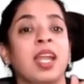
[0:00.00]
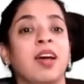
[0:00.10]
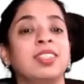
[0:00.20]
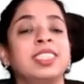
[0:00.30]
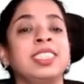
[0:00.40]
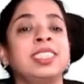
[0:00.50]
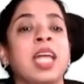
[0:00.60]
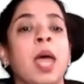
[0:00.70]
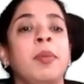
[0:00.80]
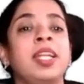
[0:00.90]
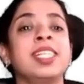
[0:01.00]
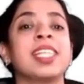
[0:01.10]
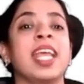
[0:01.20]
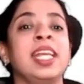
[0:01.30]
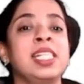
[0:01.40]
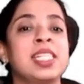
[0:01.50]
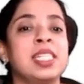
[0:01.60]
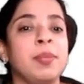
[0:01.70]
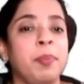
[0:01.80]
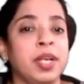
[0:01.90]
Now this is diabetes
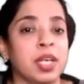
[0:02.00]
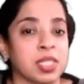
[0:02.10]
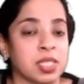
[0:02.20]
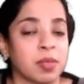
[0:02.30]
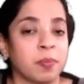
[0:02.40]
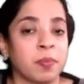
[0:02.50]
insipidus.